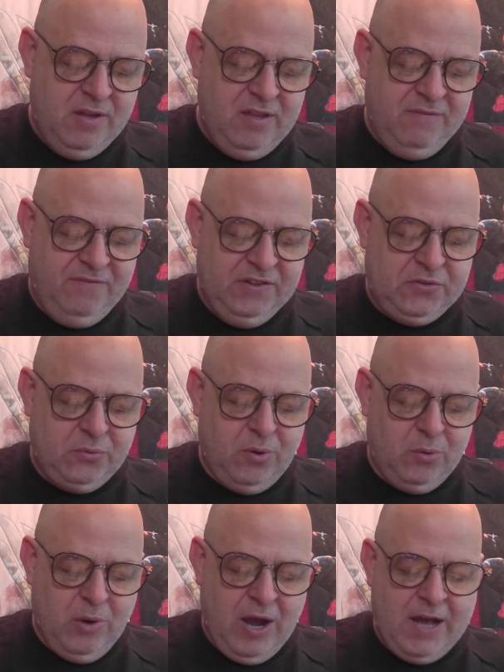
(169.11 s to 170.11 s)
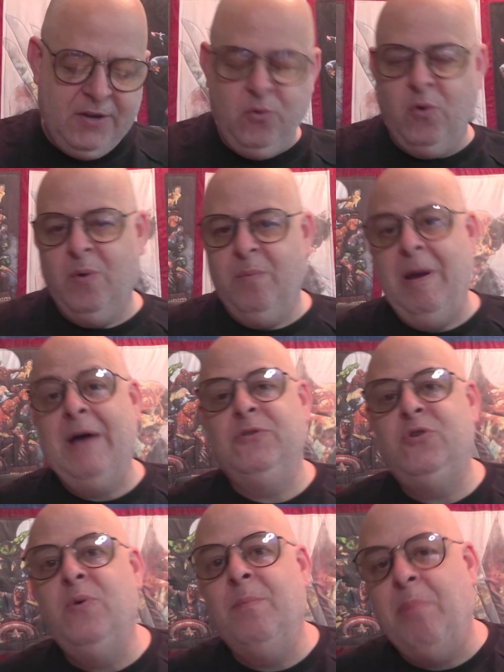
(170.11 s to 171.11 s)
the visceral ride you are about
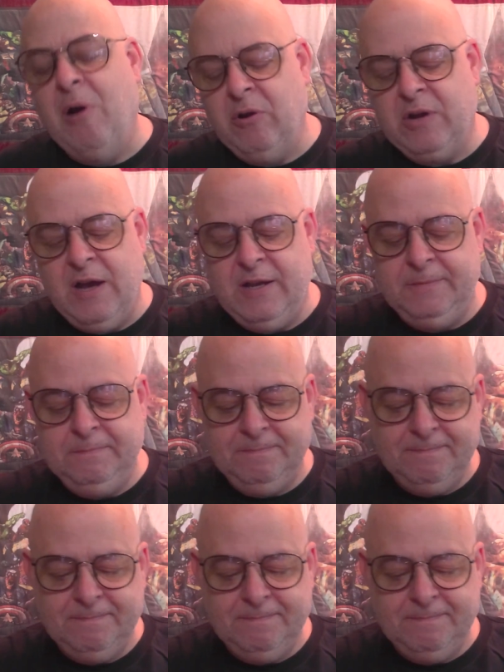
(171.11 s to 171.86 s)
to embark on.